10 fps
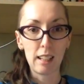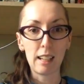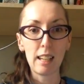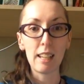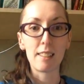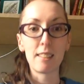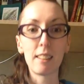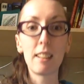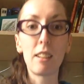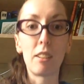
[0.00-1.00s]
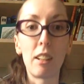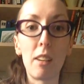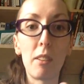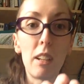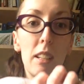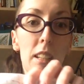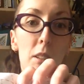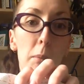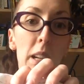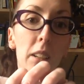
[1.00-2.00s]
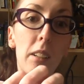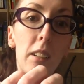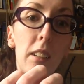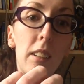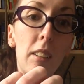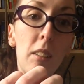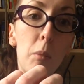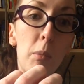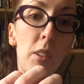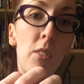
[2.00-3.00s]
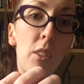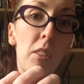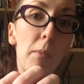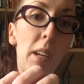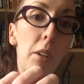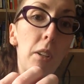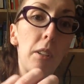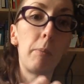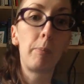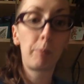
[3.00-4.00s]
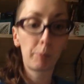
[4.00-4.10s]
And hey, check it out. I've got a needle minder. There's a preview of my haul.